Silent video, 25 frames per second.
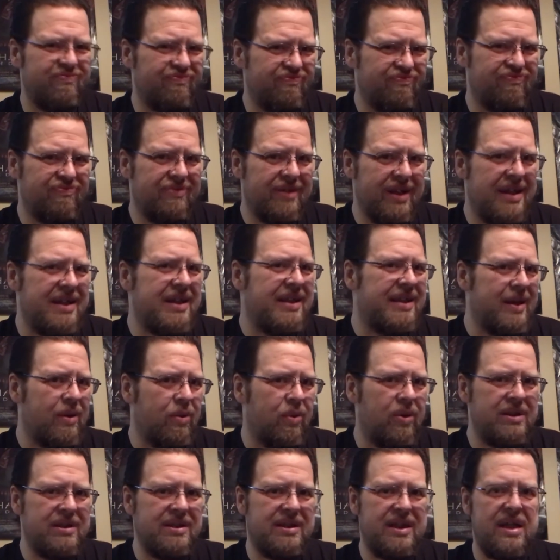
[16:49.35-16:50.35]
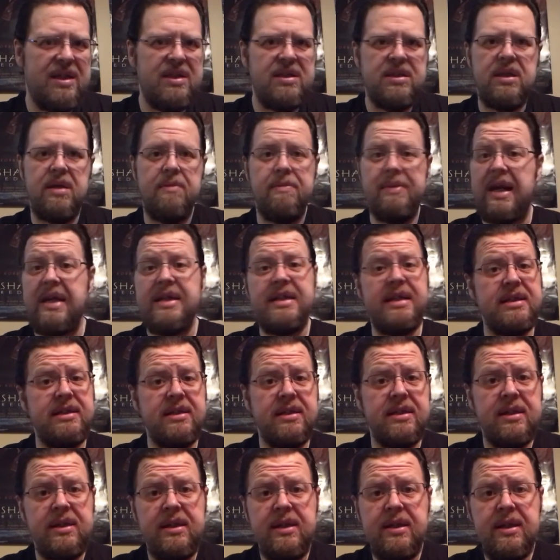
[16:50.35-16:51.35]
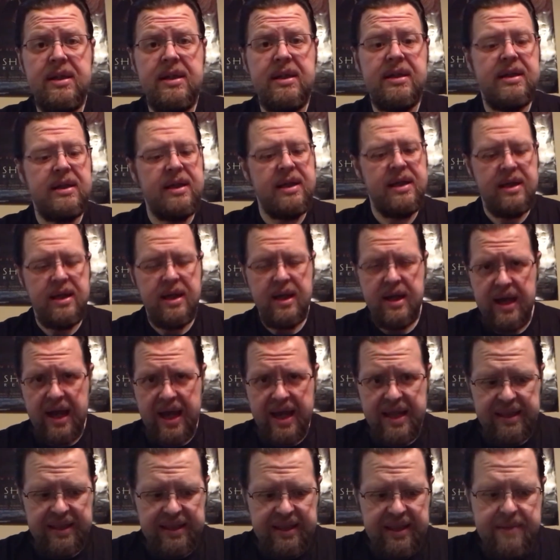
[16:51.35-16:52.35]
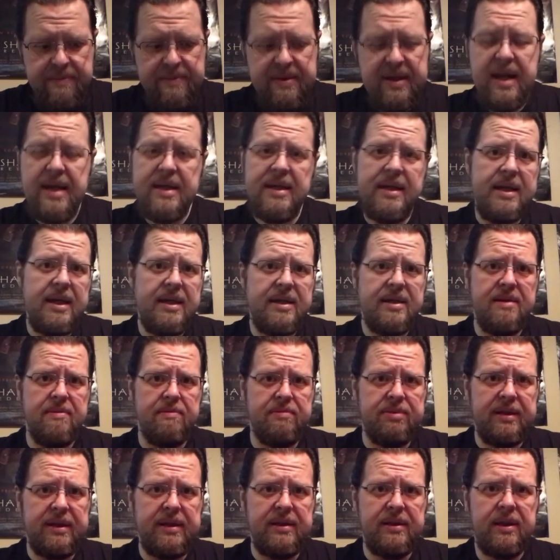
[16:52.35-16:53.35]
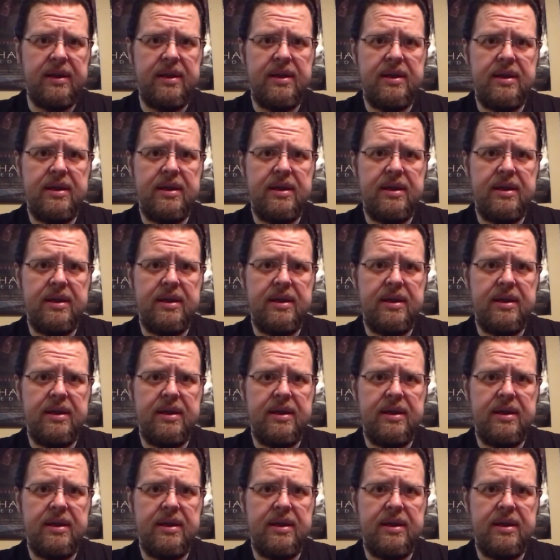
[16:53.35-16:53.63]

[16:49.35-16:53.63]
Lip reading: I need that one taste, but I didn't. I eliminated it completely.